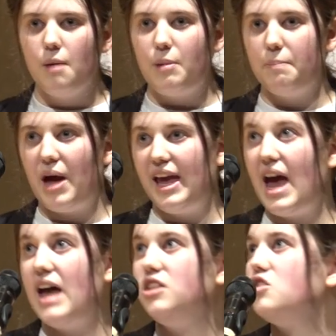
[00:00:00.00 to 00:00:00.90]
but my
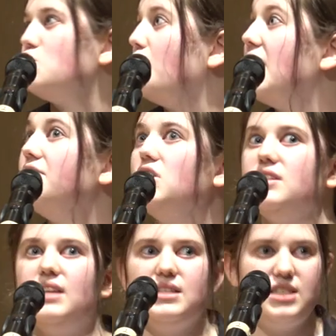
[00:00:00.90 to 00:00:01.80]
head
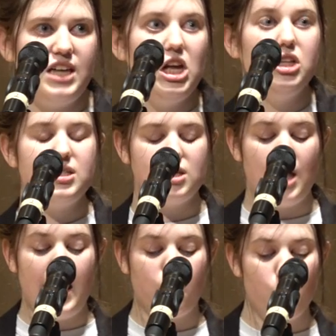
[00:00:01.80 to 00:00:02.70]
swivels and tilts
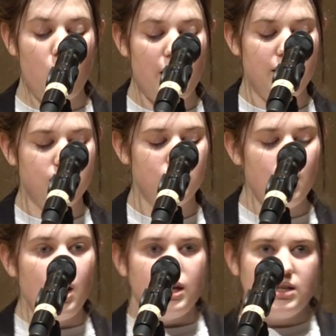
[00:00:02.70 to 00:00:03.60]
like one.
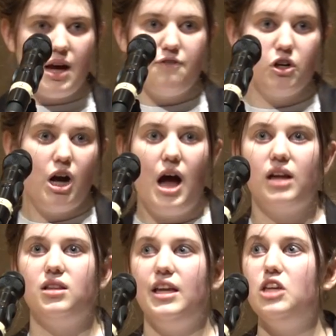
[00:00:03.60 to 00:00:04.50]
Never
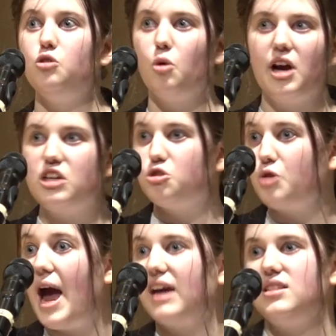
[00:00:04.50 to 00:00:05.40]
ugly nor
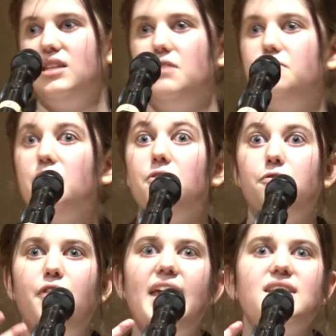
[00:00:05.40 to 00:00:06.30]
attractive,
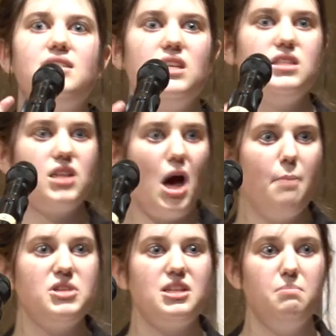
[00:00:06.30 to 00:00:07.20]
faces
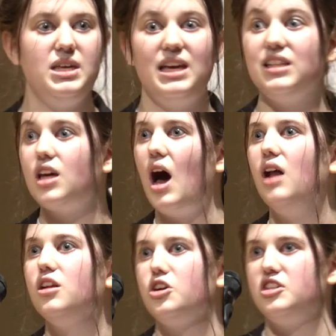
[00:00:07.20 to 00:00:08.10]
come to me in
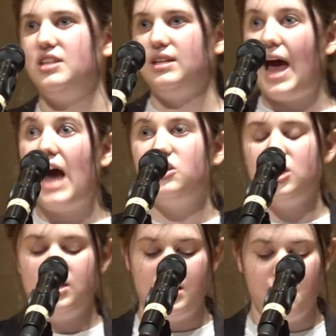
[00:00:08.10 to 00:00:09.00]
colors and
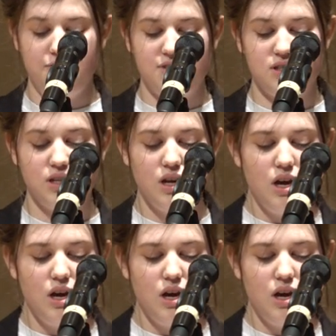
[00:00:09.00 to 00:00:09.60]
adjectives.